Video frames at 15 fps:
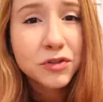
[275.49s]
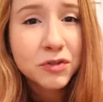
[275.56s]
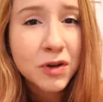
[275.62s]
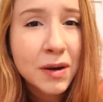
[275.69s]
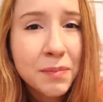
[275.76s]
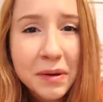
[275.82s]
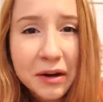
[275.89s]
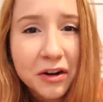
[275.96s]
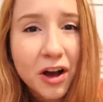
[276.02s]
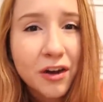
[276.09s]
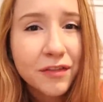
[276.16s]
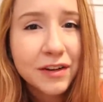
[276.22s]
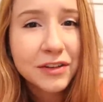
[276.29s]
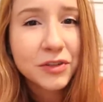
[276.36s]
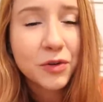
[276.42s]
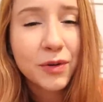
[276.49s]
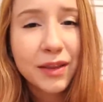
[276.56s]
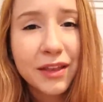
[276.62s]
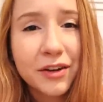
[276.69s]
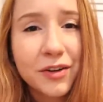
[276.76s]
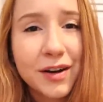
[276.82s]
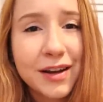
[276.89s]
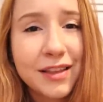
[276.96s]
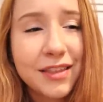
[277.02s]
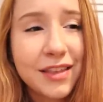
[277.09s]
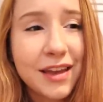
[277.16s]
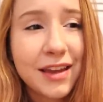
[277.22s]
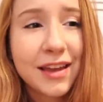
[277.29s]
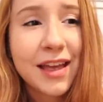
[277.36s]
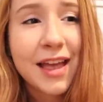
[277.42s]
scraping it off in a toilet or
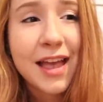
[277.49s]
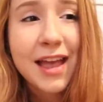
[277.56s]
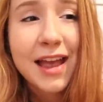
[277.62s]
anything